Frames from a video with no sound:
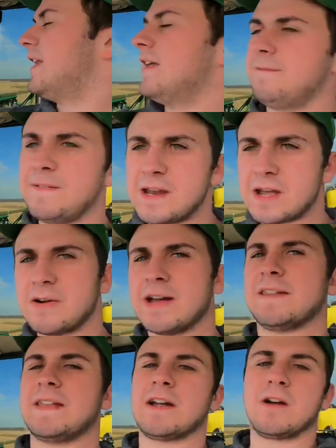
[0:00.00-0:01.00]
didn't video
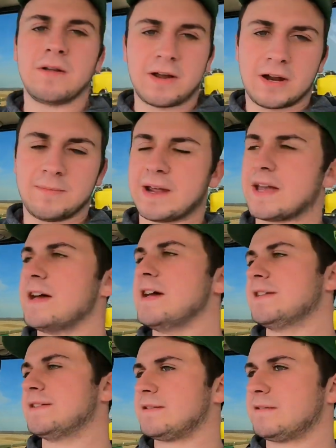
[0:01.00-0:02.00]
anything earlier
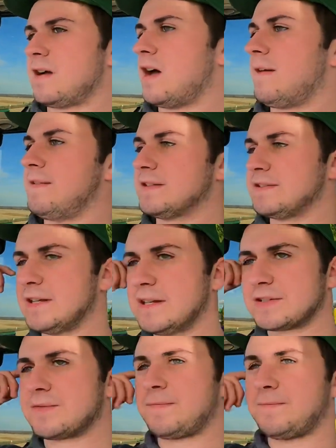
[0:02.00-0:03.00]
because obviously
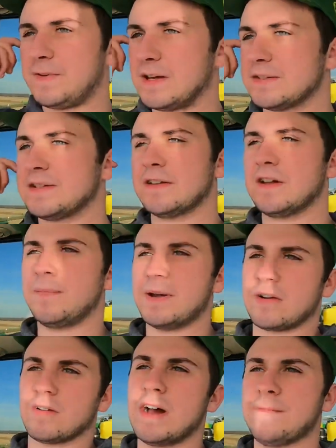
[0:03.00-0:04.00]
this field's a little
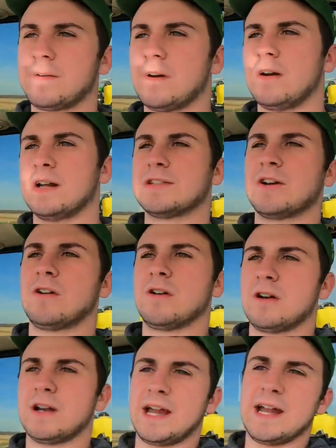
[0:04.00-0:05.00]
bit rougher and it's
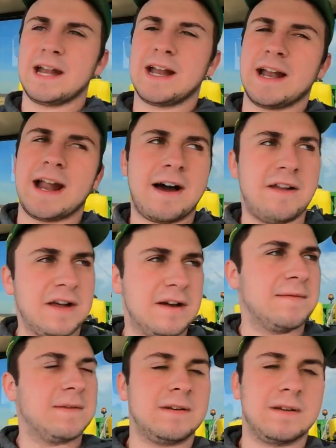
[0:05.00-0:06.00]
harder to get in and out
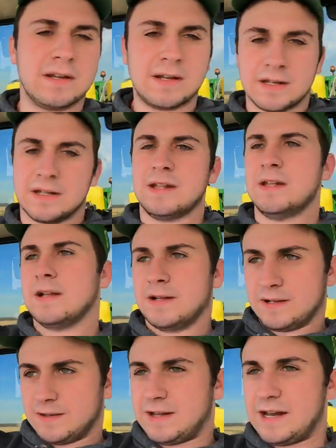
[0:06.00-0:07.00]
of, and
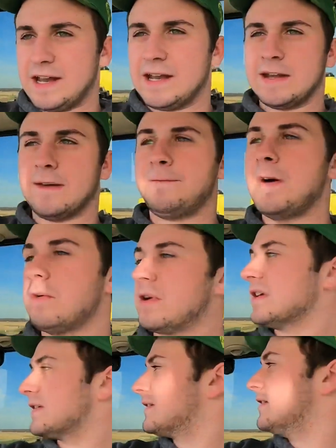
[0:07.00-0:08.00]
I needed to
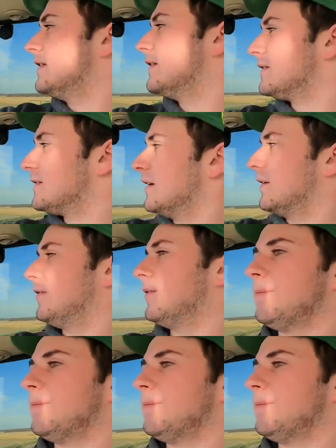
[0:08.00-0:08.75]
focus. So